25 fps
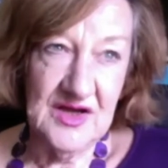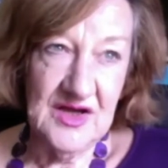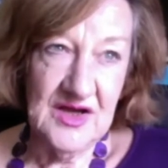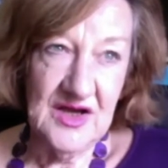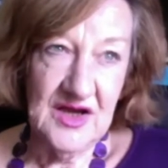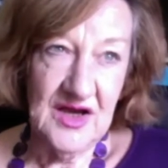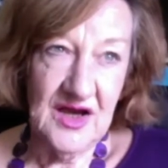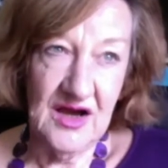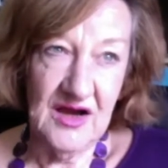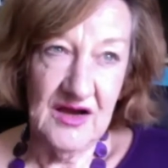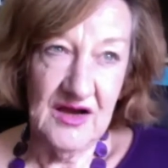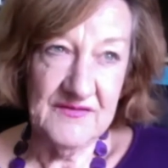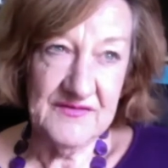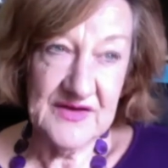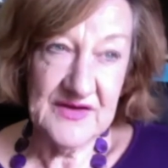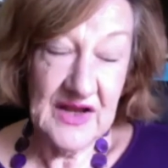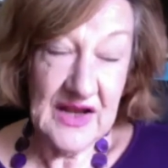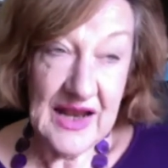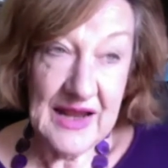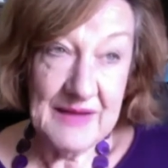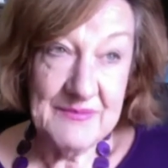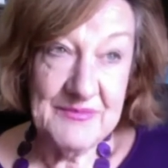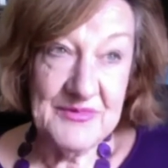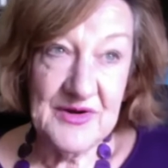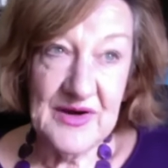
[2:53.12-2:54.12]
I've
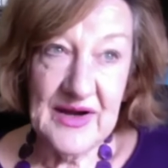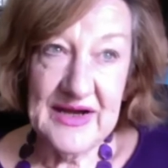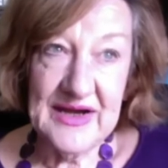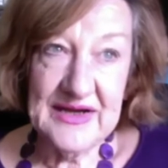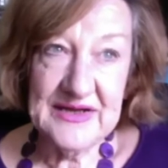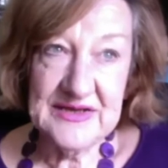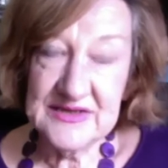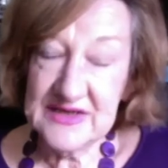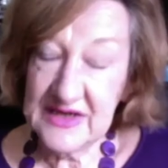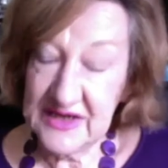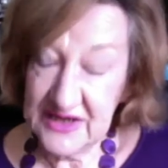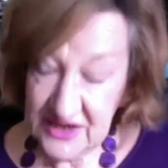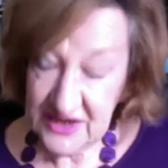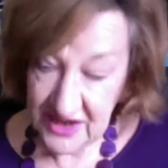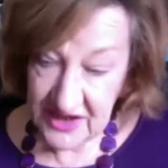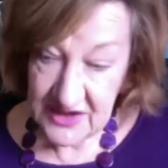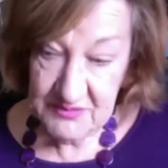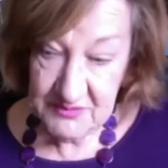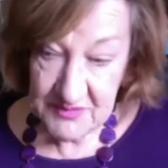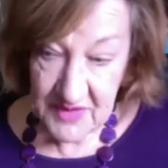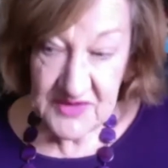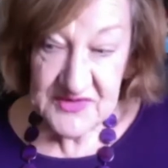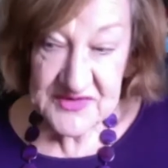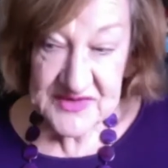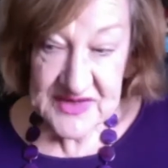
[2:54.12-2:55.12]
collaborated, in
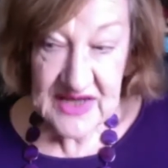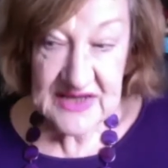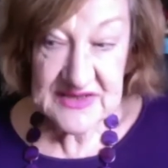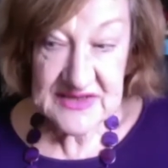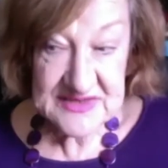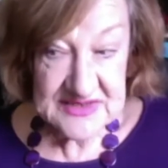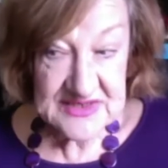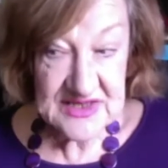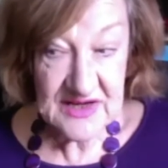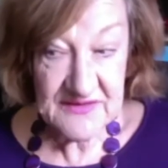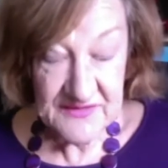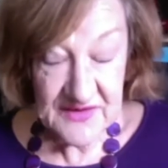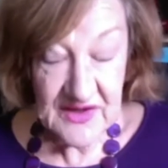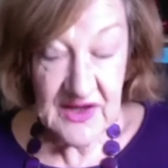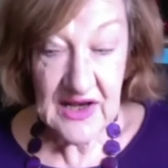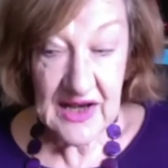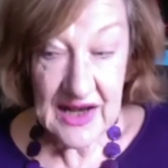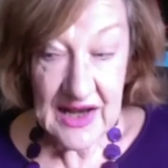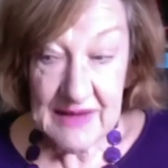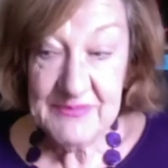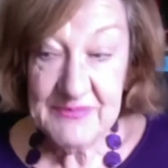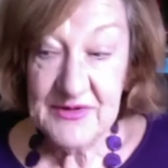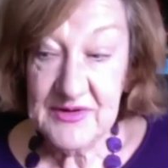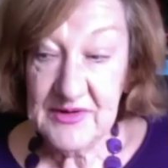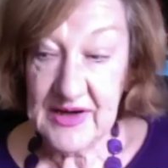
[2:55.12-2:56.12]
most cases I've
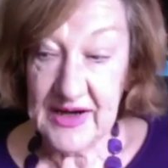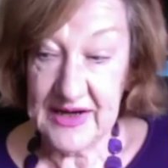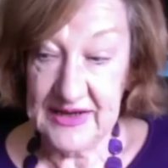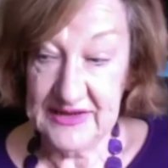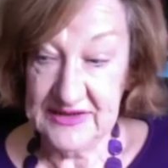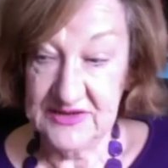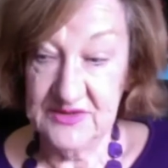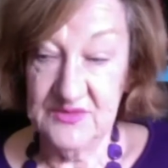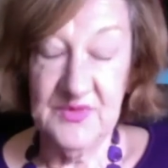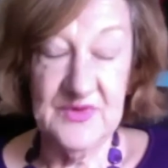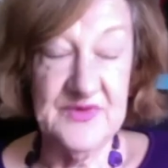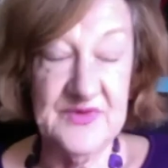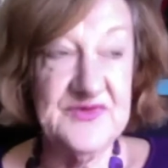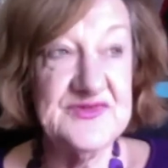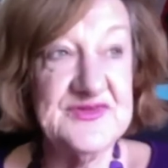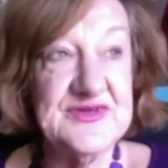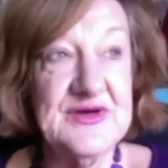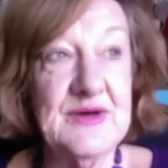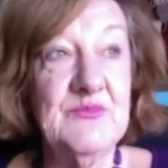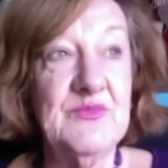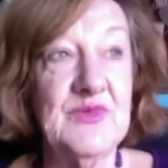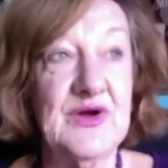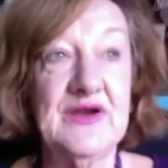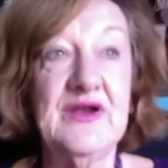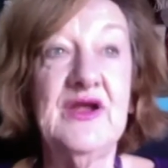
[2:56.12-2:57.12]
collaborated with
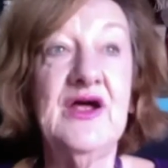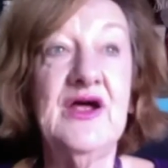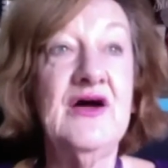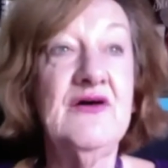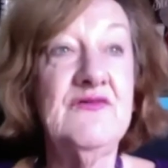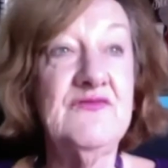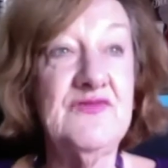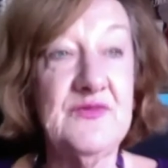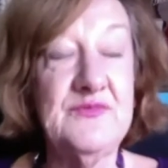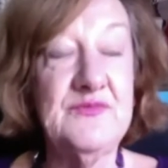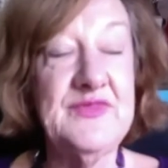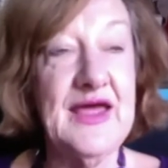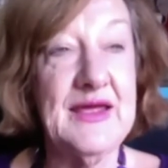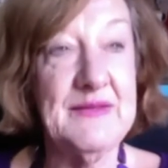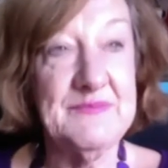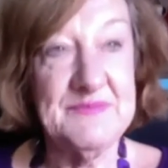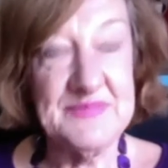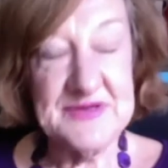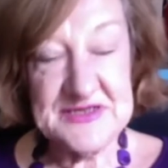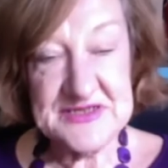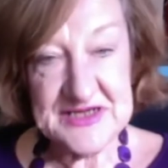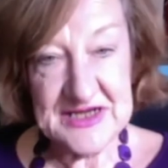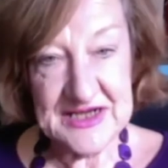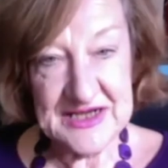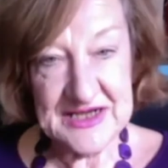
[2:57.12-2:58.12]
someone from that
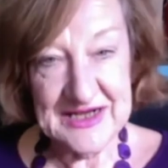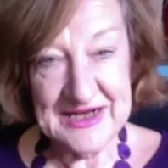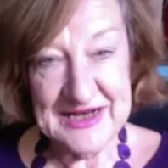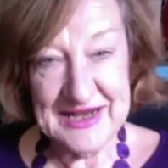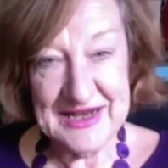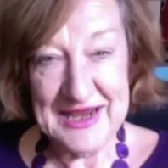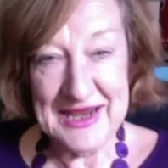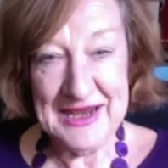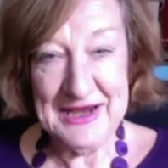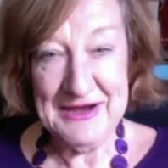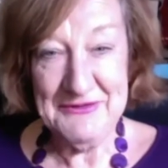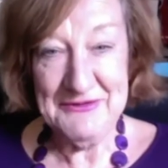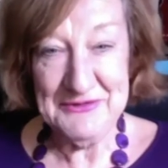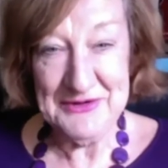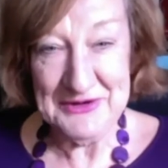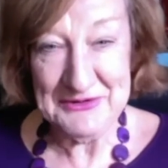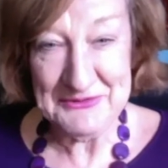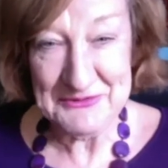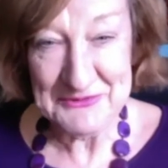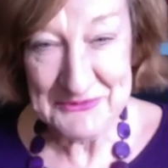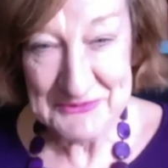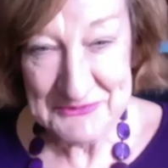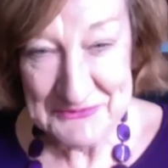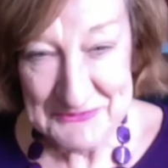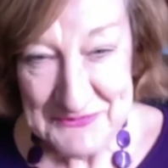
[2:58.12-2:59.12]
particular area
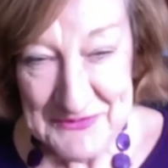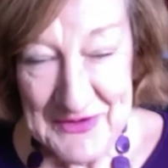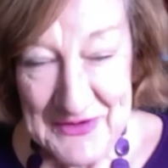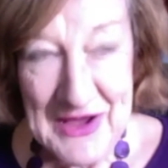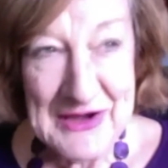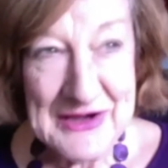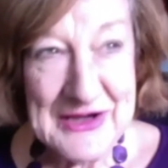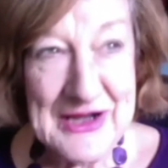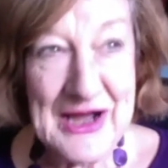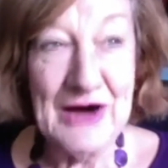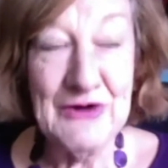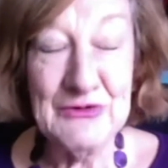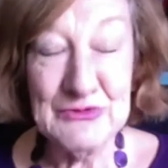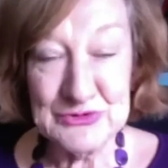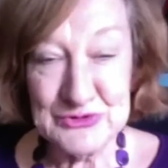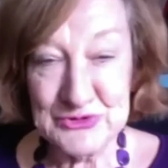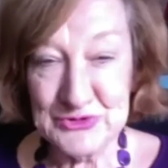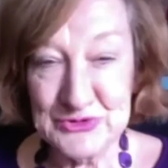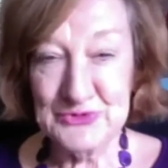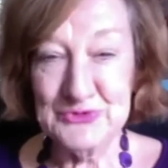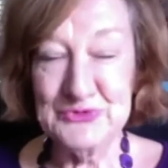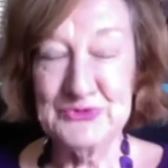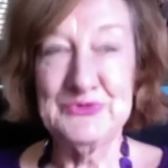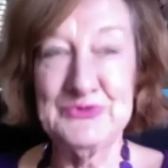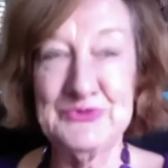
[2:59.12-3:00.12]
of
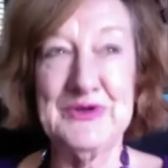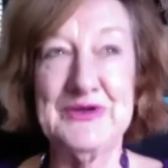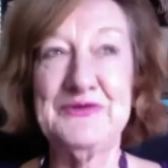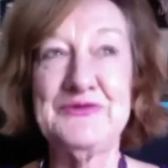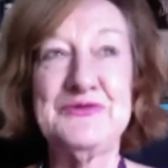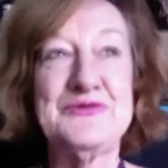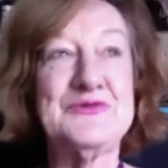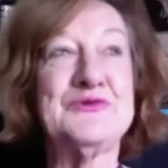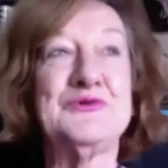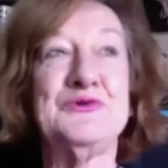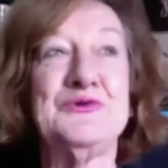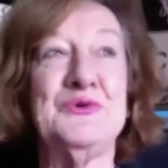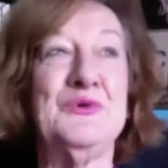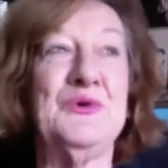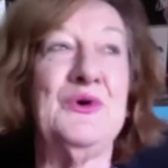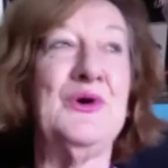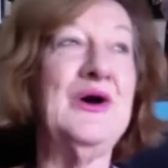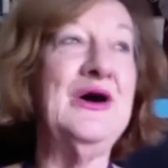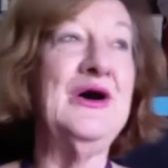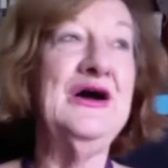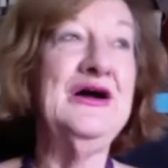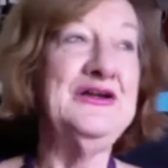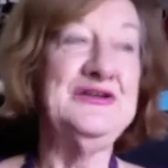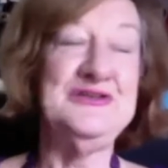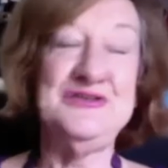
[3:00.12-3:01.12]
cultural risk or
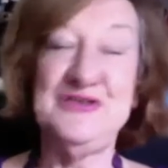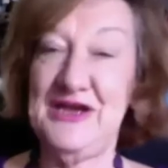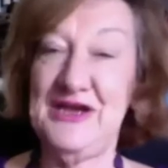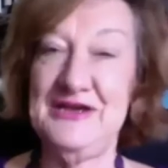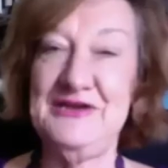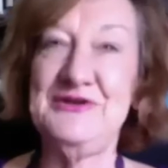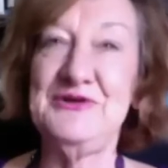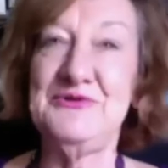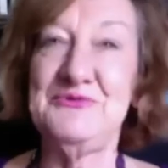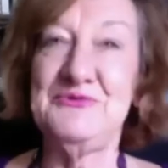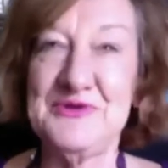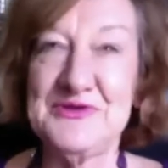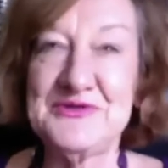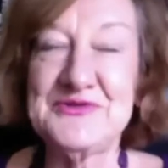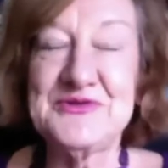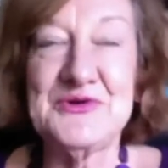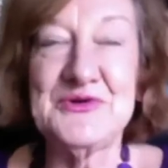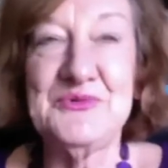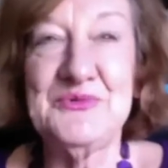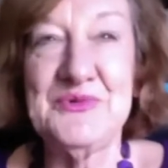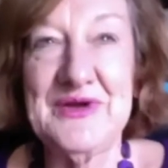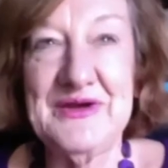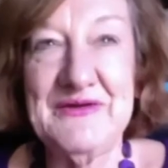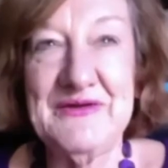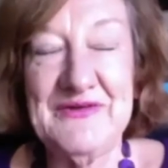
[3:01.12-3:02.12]
gender risk or
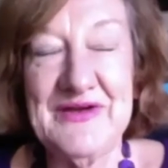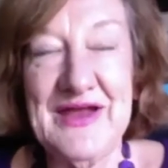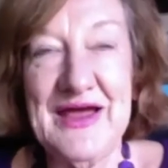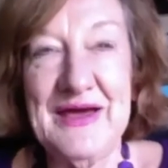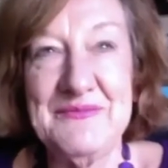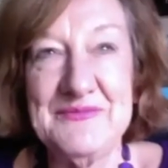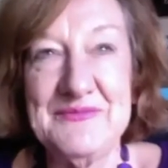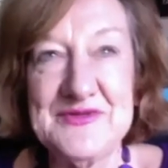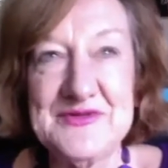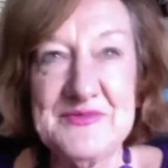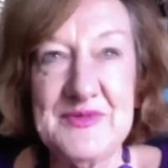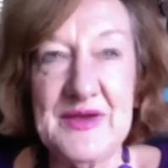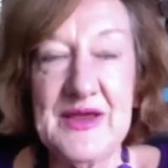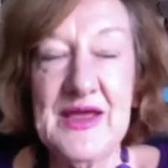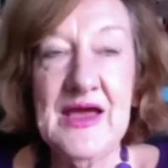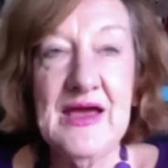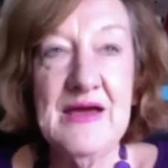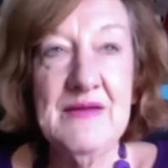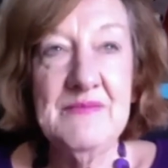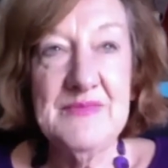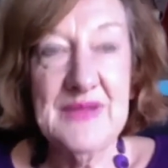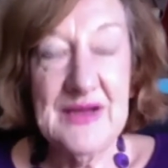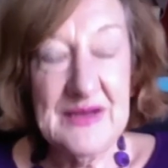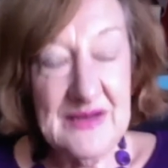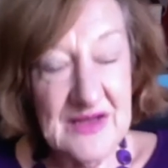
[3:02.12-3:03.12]
whatever it happens to be,
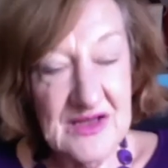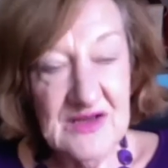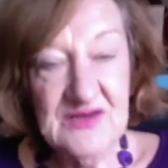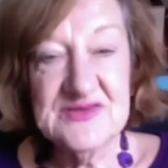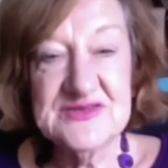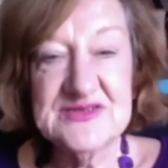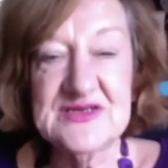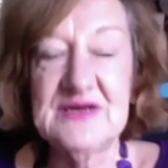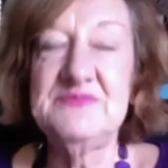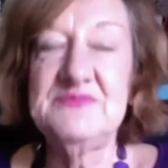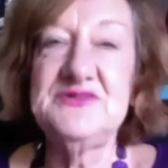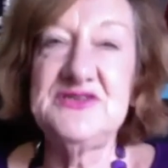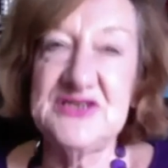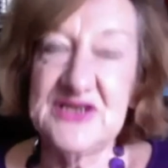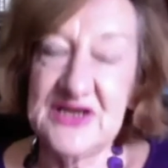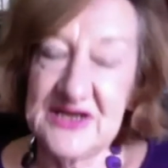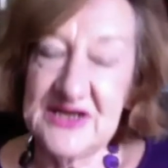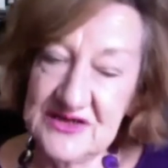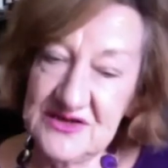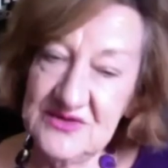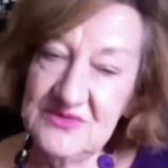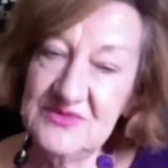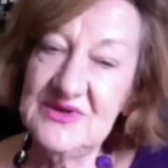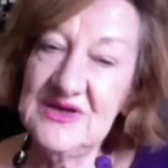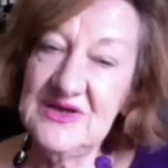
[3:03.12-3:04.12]
mainly because I'm
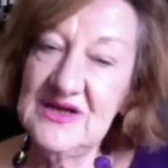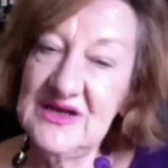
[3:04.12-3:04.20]
genuinely